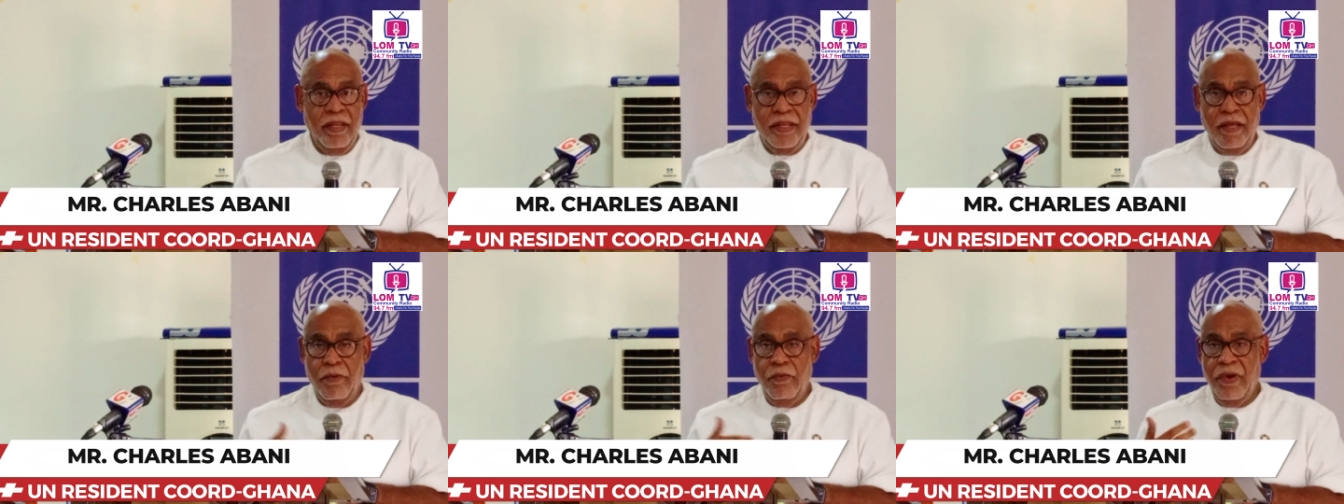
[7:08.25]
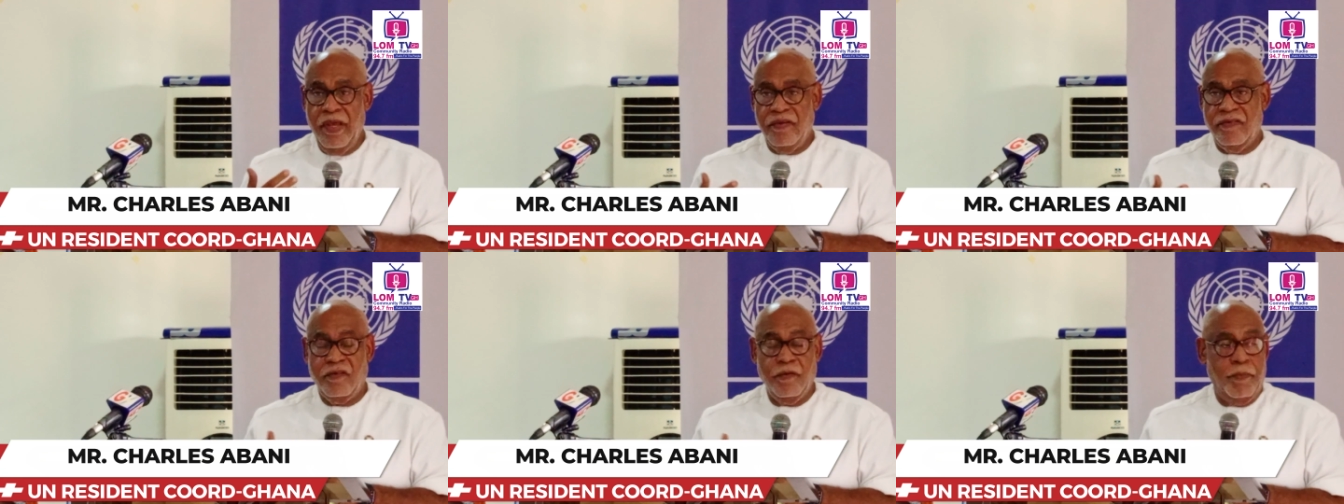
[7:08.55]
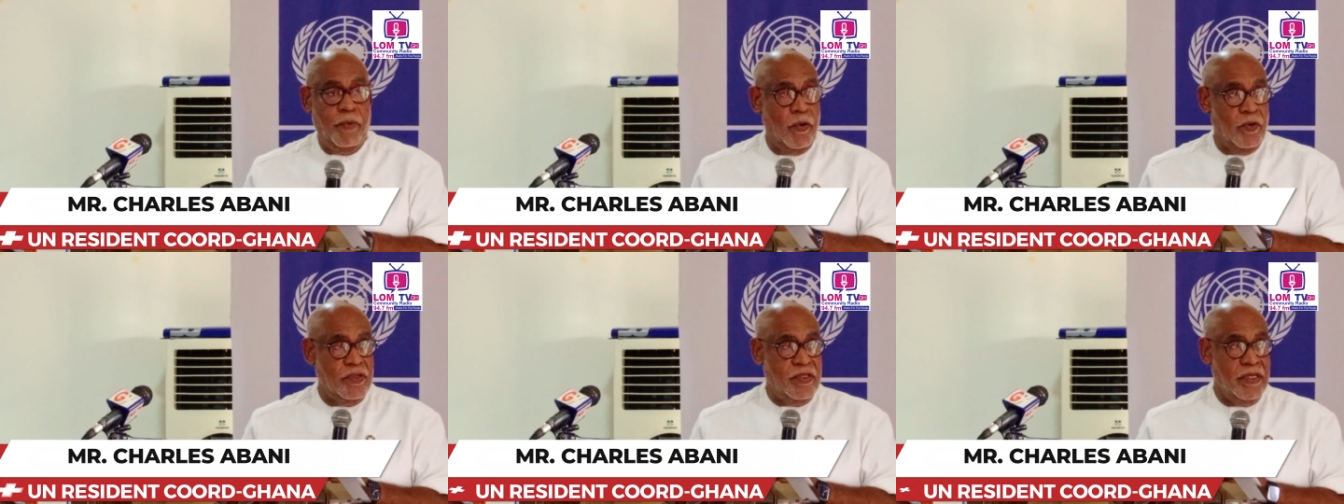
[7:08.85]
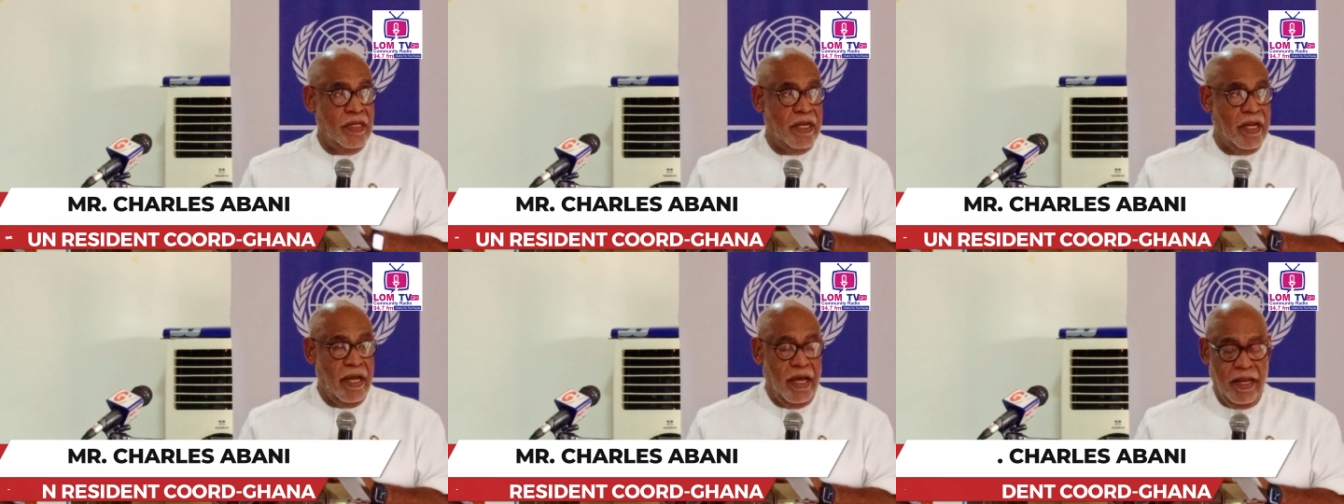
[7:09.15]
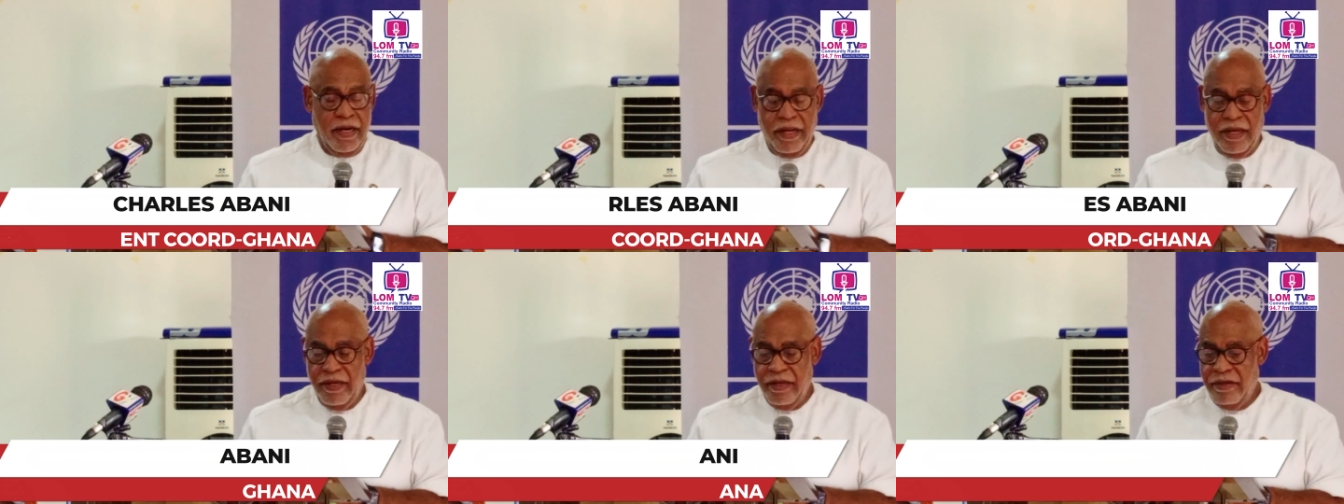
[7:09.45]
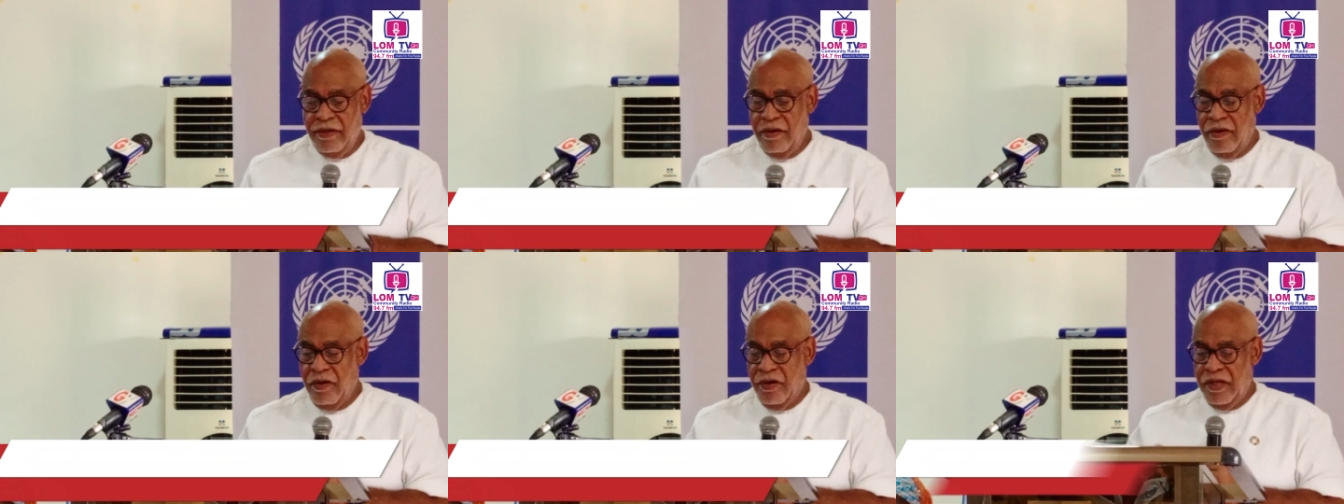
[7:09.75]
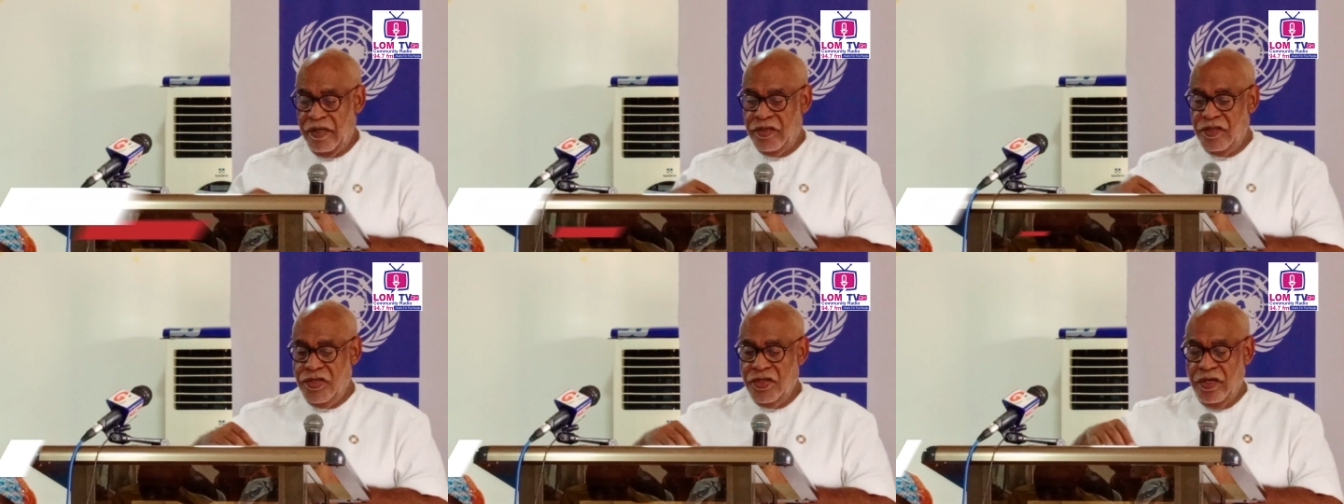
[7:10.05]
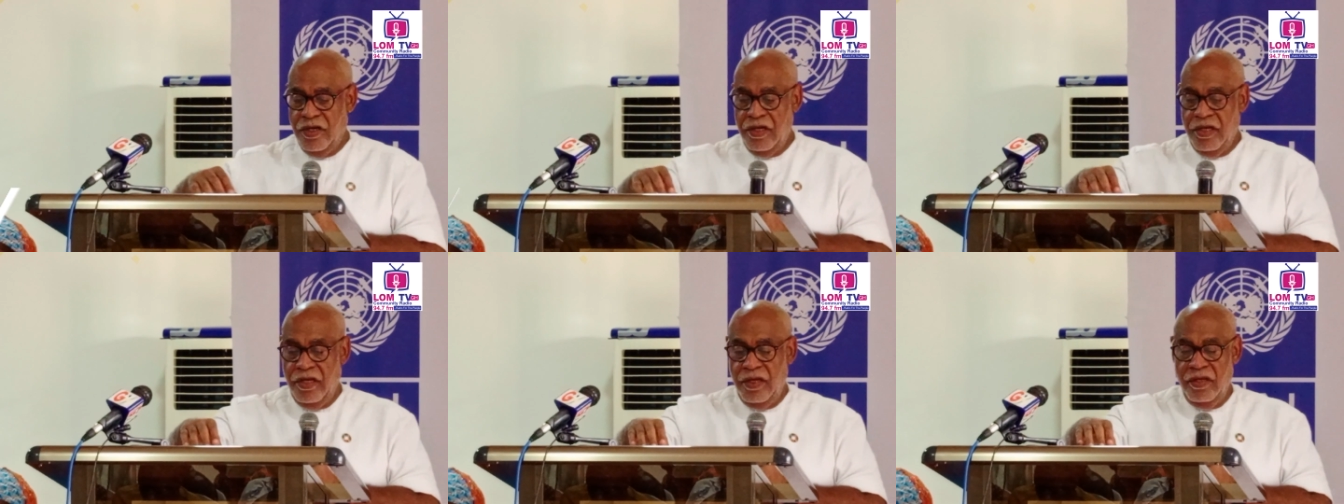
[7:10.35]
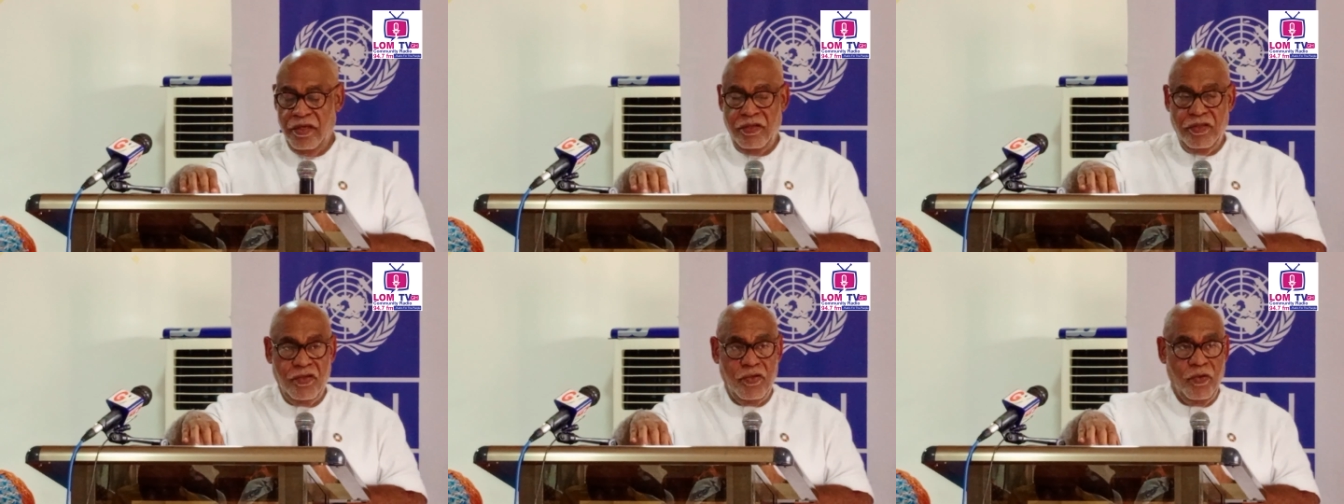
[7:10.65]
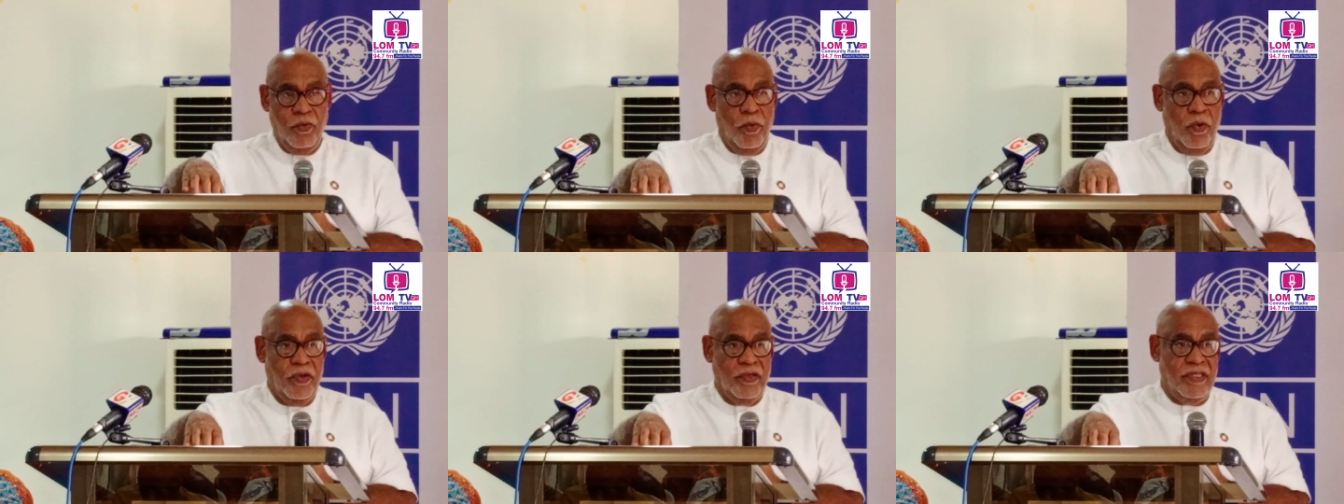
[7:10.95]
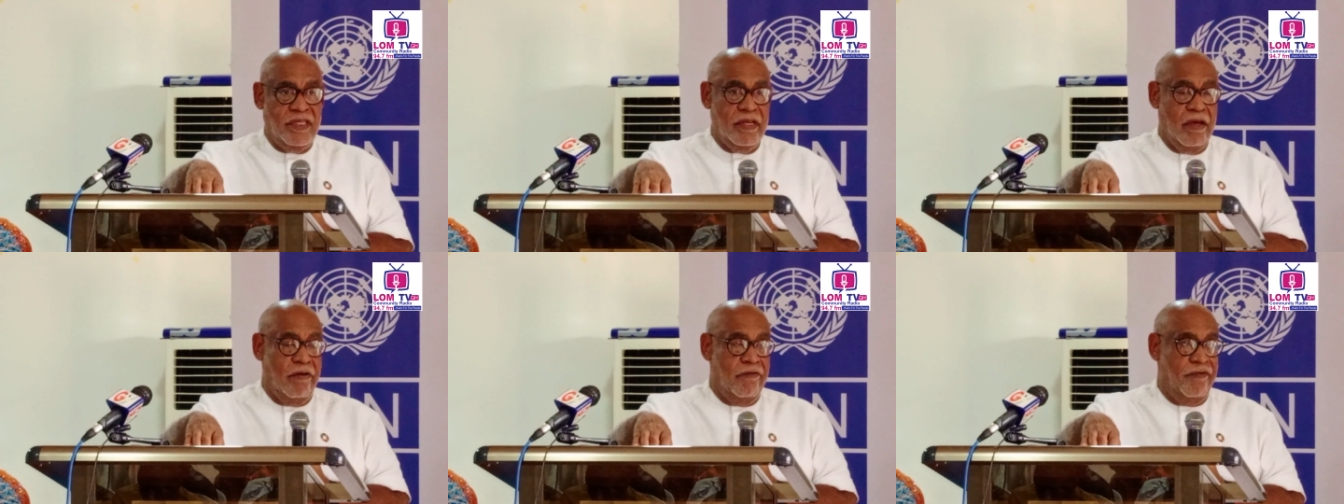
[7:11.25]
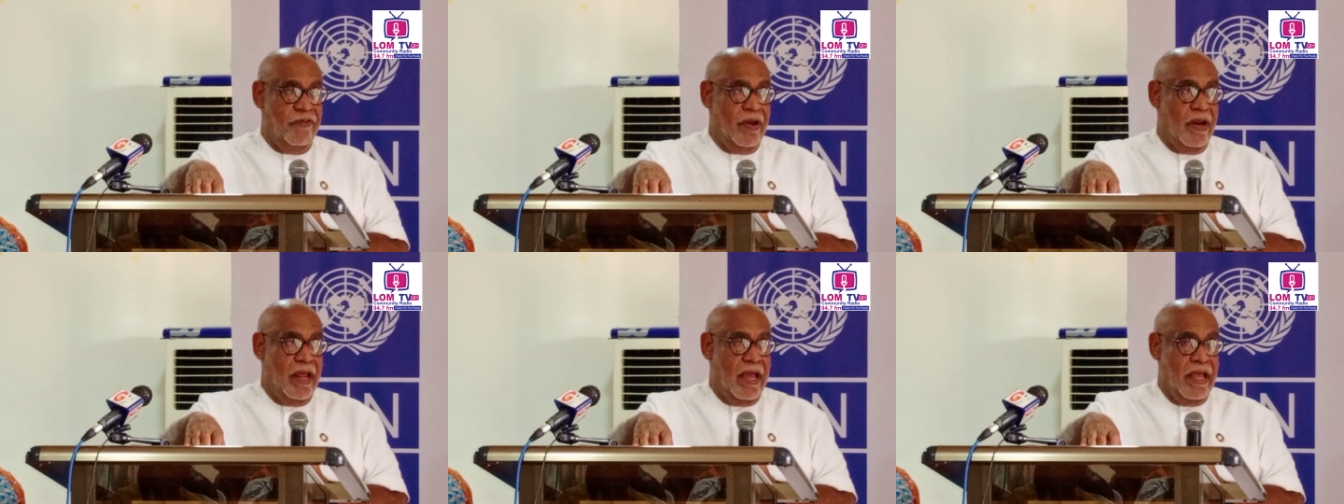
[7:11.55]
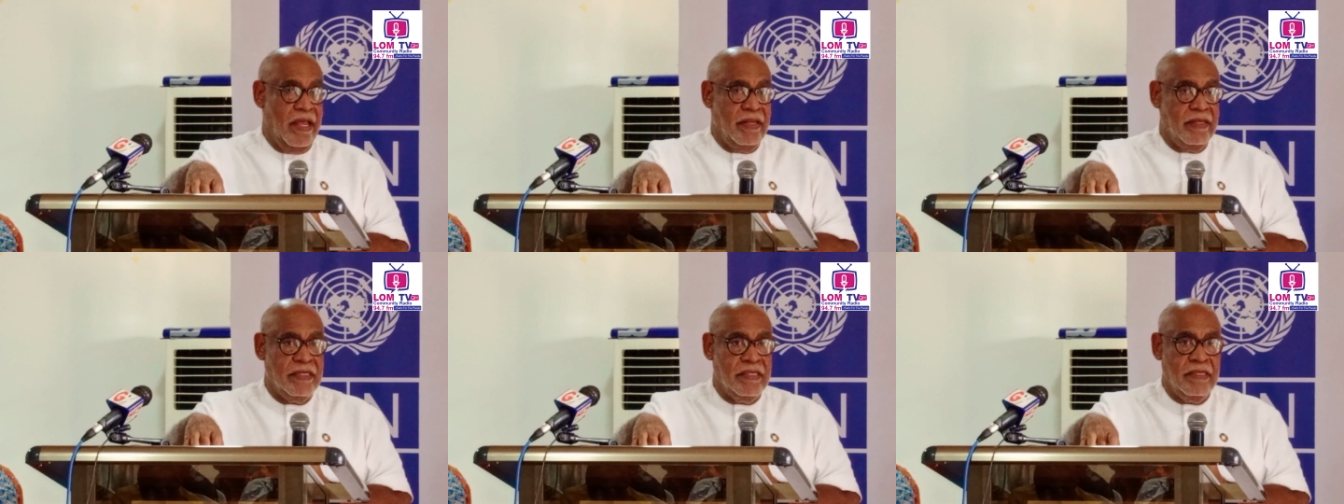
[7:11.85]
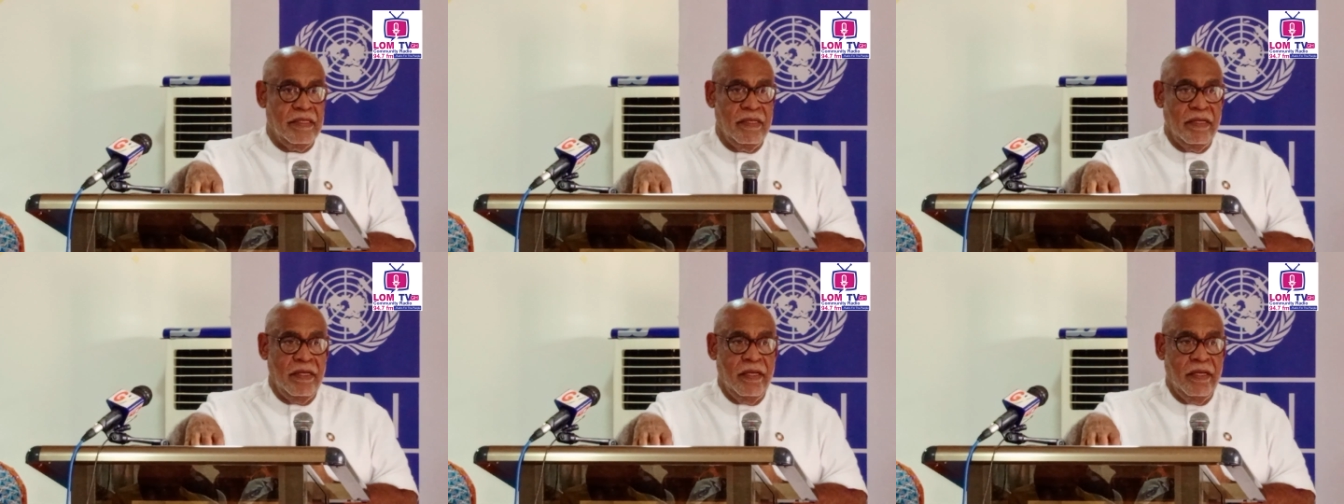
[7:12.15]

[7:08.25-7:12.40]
that we are supporting Ghana on its journey towards self-reliance,